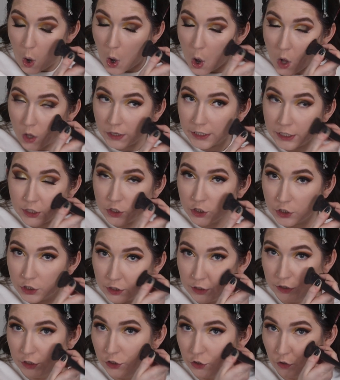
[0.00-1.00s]
all he
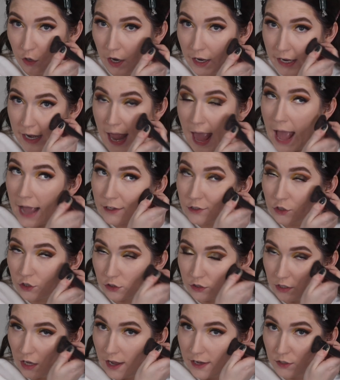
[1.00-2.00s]
could to try and
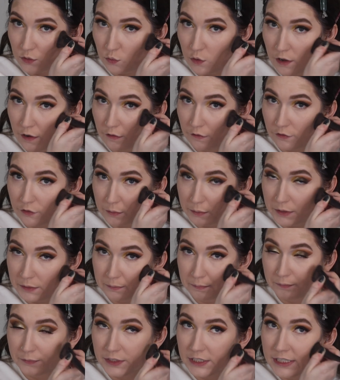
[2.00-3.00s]
exorcise one from
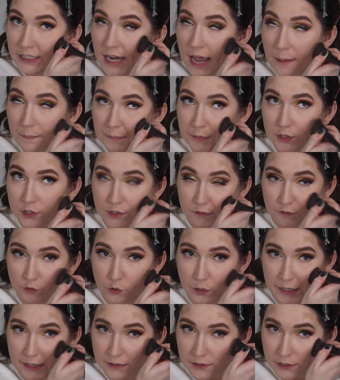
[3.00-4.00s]
the depths of
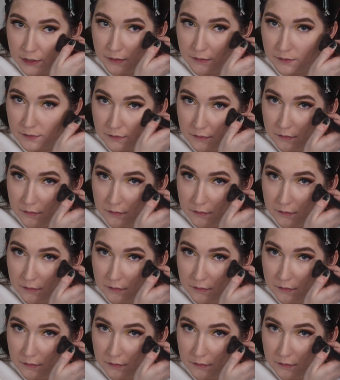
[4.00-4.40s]
Grant's,